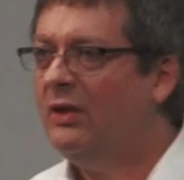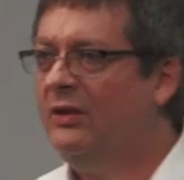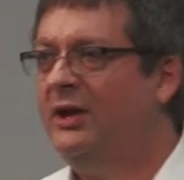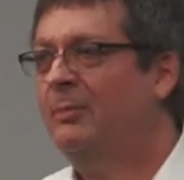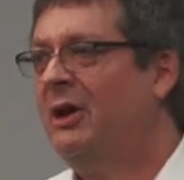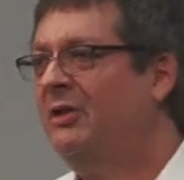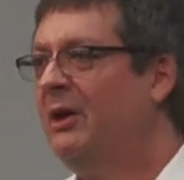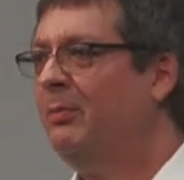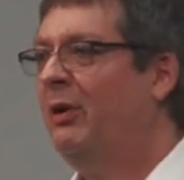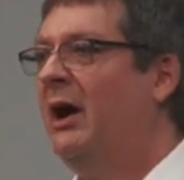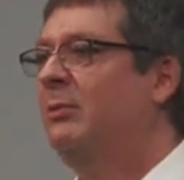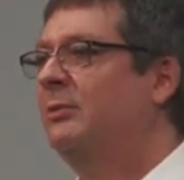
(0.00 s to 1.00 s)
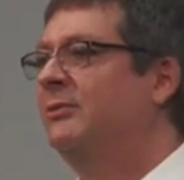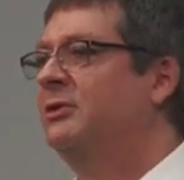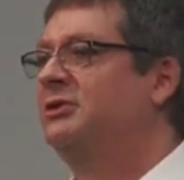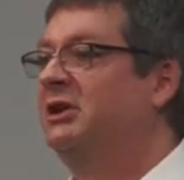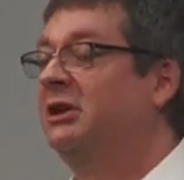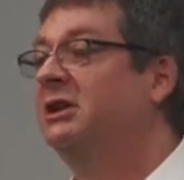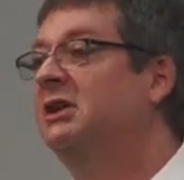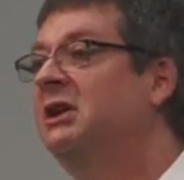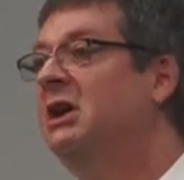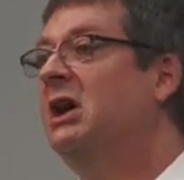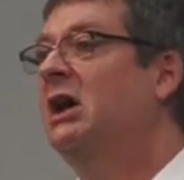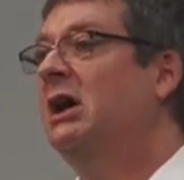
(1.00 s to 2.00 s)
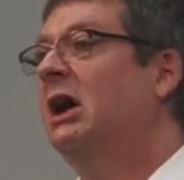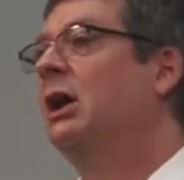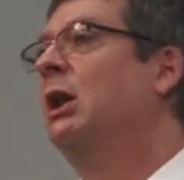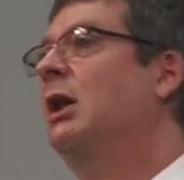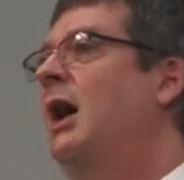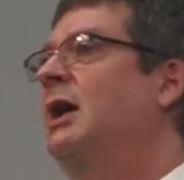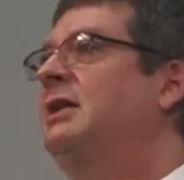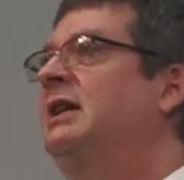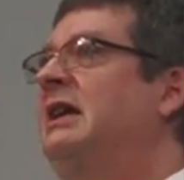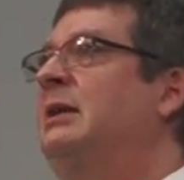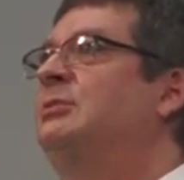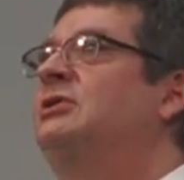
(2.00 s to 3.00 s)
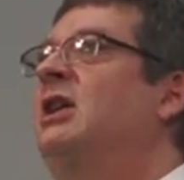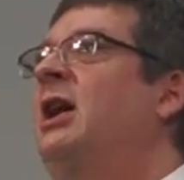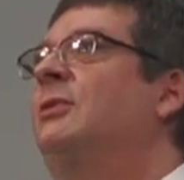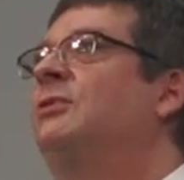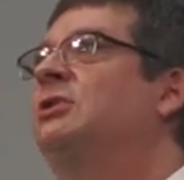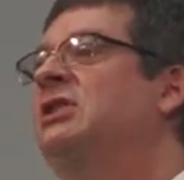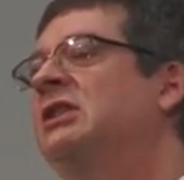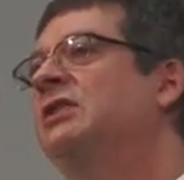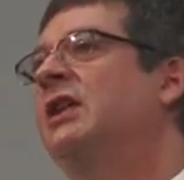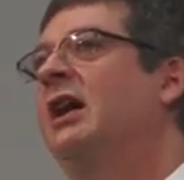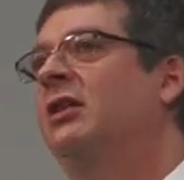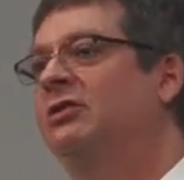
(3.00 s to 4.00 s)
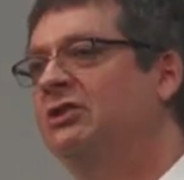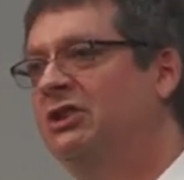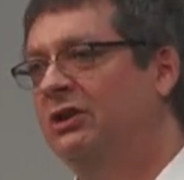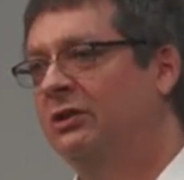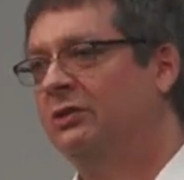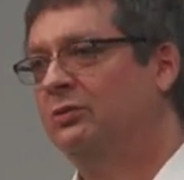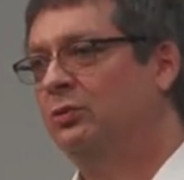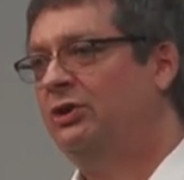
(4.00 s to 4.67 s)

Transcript: Think about that problem for a second a clock that keeps time for 10,000 years.